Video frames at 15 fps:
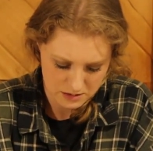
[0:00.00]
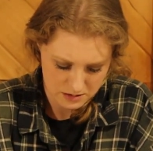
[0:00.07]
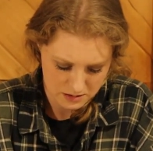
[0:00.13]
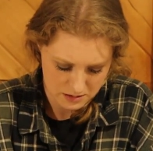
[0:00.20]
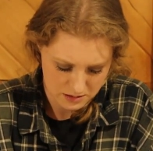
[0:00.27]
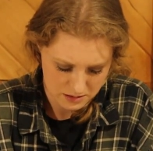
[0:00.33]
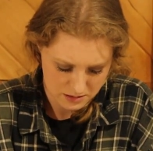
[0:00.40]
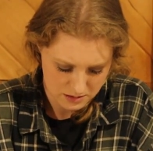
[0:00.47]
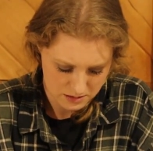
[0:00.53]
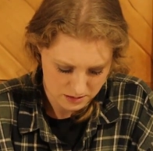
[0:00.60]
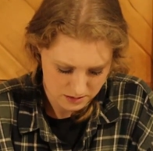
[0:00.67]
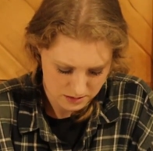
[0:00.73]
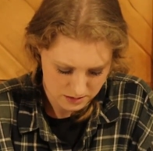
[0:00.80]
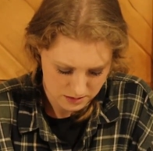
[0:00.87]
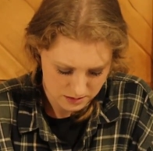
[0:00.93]

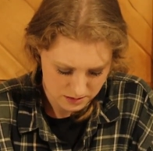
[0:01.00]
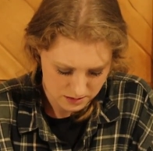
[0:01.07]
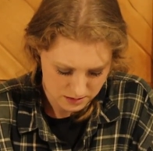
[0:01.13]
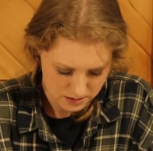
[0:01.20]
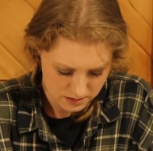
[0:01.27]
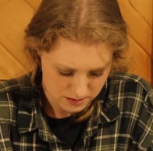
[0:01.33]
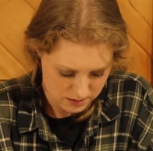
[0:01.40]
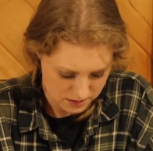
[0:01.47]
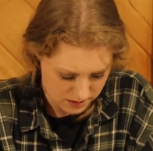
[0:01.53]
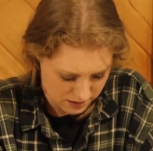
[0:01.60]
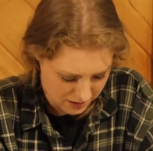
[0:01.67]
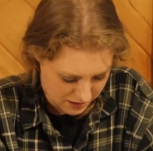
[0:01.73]
(silence)